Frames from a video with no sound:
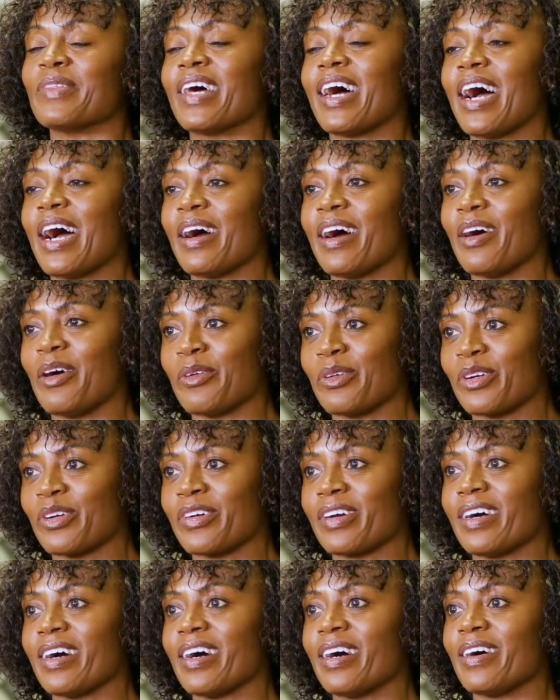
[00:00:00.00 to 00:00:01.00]
the
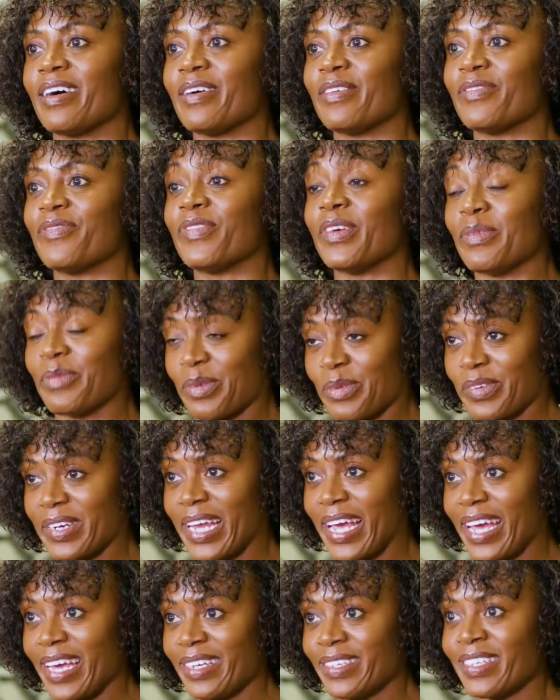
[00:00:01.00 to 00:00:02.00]
owner of Fit for
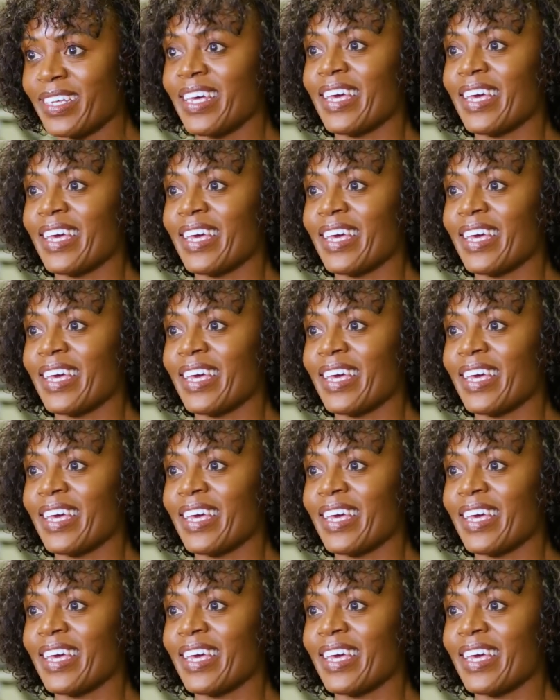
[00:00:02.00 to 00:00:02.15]
Renee.